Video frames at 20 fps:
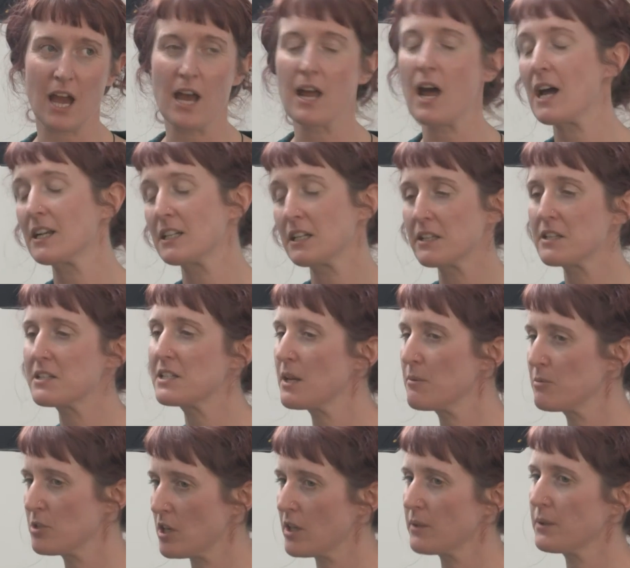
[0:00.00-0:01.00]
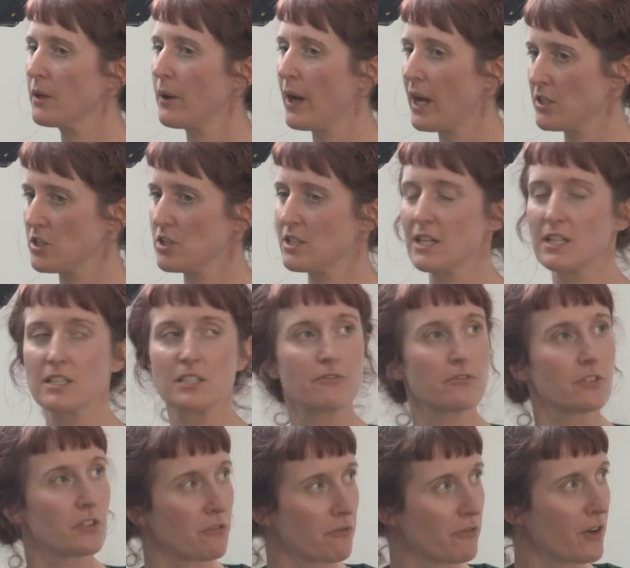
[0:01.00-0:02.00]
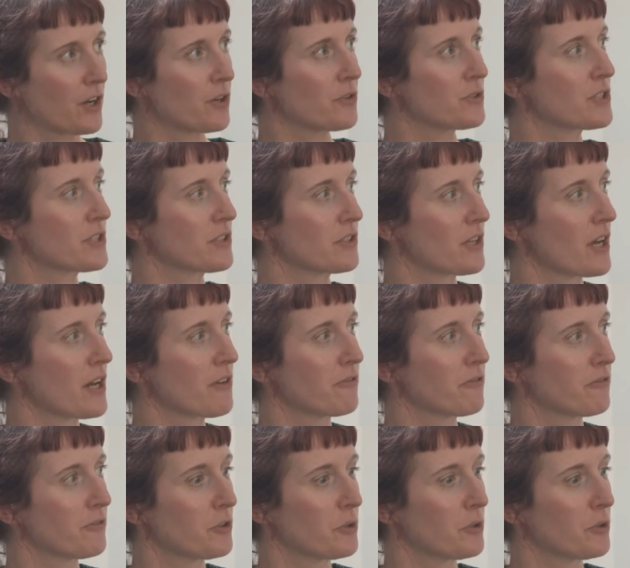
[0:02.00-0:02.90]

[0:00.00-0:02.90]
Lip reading: and at the same time they were agitating for the vote and